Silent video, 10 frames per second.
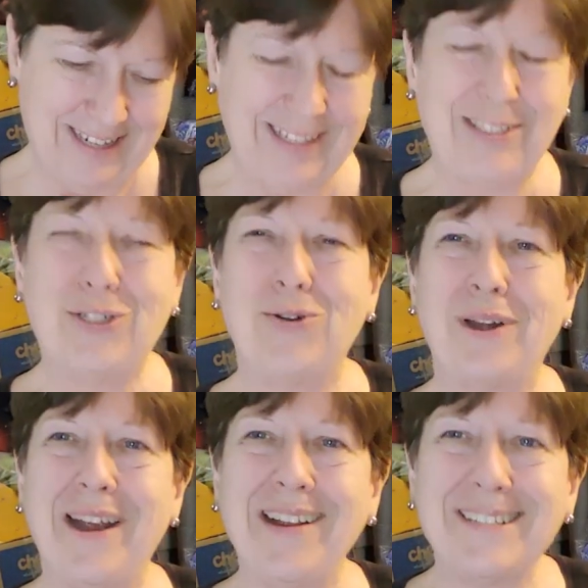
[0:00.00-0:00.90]
It's
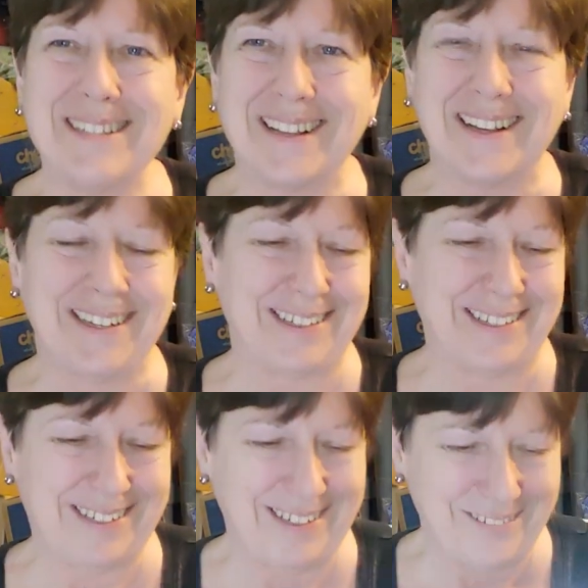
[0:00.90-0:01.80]

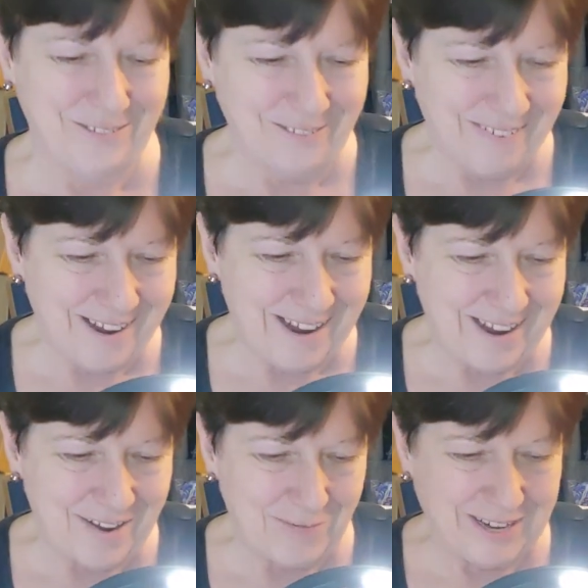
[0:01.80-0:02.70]
translated.
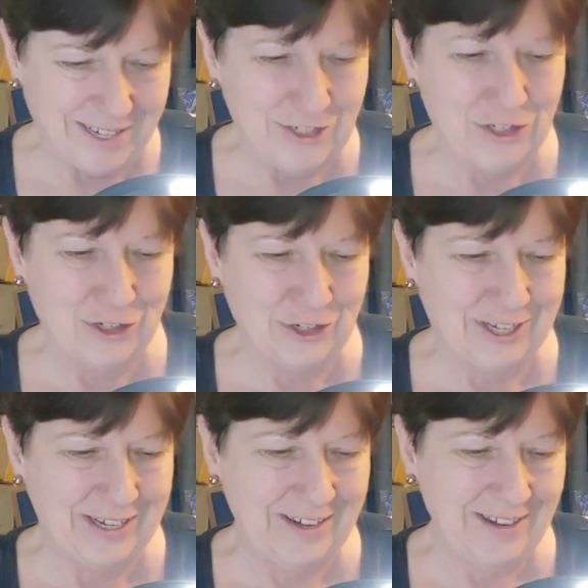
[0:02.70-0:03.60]
Wow, made in
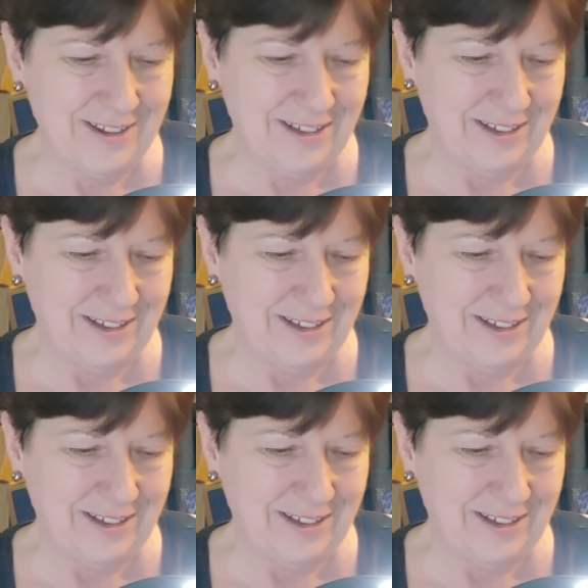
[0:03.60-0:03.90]
Turkey.